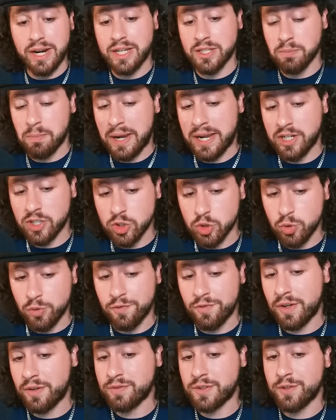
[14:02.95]
It's minus
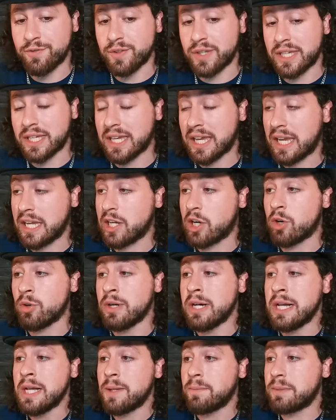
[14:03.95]
250 for the KO,
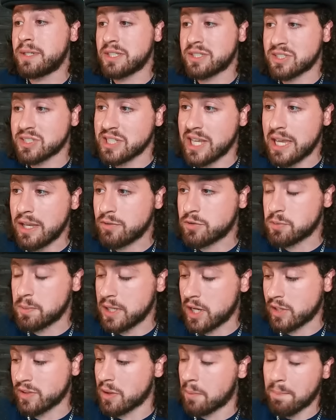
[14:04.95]
but it saves me
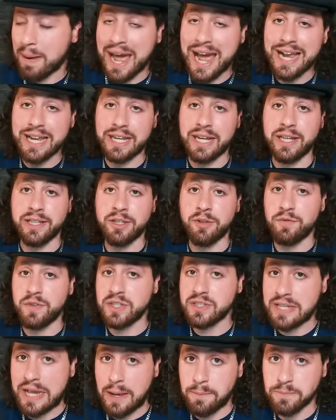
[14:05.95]
on the back end if he
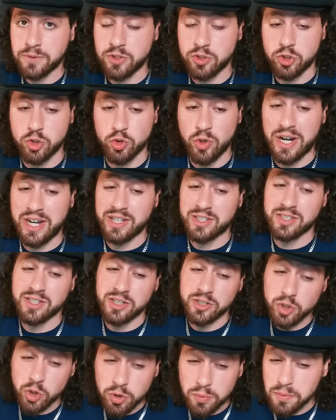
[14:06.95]
taps the strikes
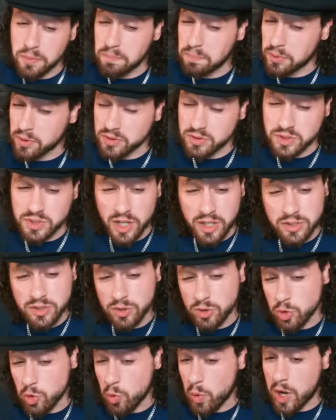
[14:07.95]
because Herbert Burns
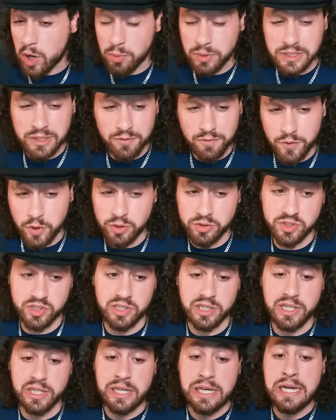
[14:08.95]
doesn't do well with
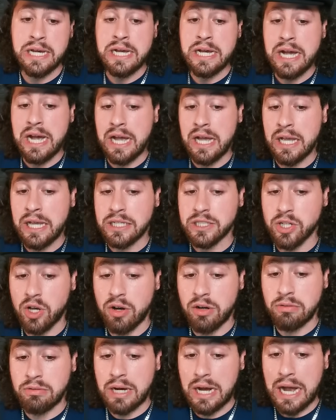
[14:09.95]
adversity.
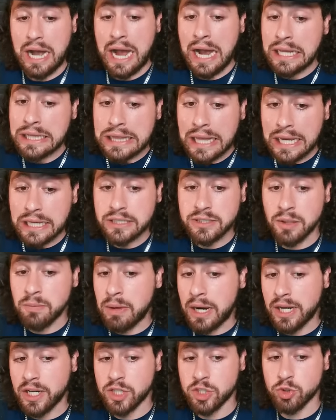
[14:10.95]
So I like the
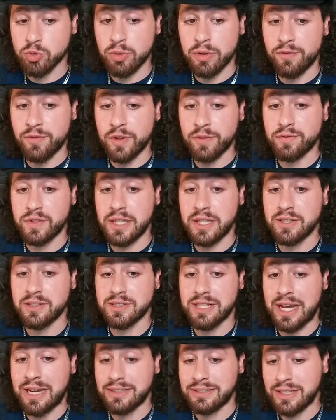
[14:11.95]
minus 350
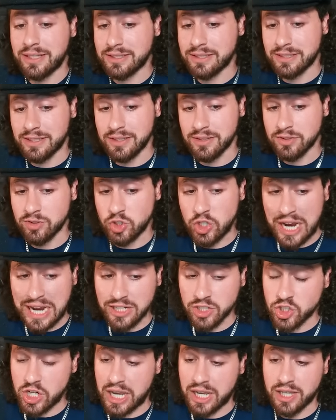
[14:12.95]
inside distance.
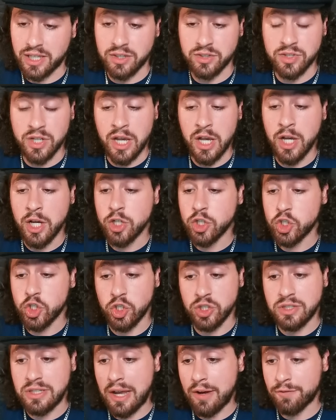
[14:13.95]
Jack Jenkins
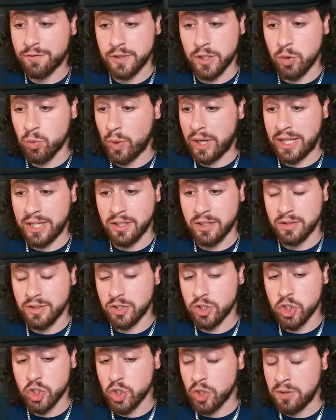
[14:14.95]
should definitely win.
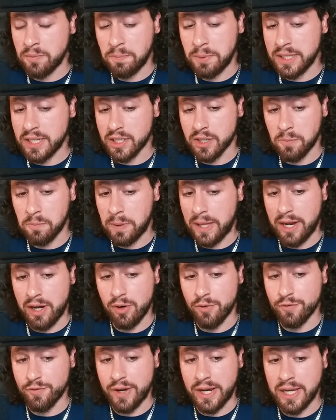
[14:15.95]
This shouldn't be a
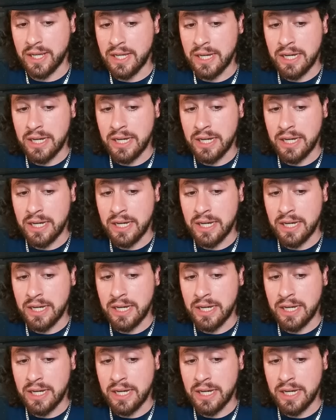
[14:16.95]
competitive fight.